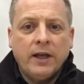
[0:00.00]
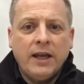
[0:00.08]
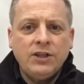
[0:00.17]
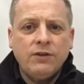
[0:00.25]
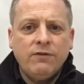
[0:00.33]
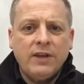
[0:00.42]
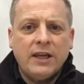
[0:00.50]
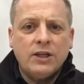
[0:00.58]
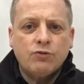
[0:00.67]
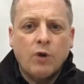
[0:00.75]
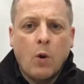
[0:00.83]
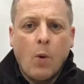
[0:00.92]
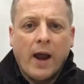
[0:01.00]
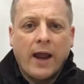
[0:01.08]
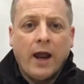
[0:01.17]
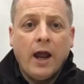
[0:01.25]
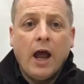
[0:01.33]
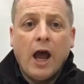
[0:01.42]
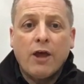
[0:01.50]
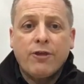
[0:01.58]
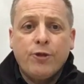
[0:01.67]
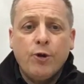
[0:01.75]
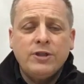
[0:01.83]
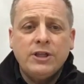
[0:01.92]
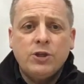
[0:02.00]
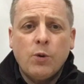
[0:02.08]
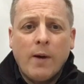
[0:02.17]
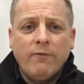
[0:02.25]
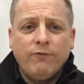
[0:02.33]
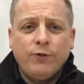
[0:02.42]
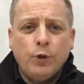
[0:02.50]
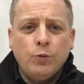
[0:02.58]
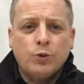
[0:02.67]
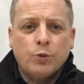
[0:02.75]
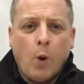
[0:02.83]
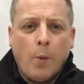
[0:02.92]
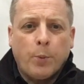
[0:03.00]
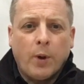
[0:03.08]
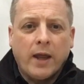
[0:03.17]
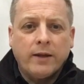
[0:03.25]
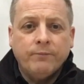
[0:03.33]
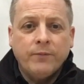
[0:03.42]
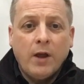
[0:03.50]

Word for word: each of these require a 32 amp fuse to operate,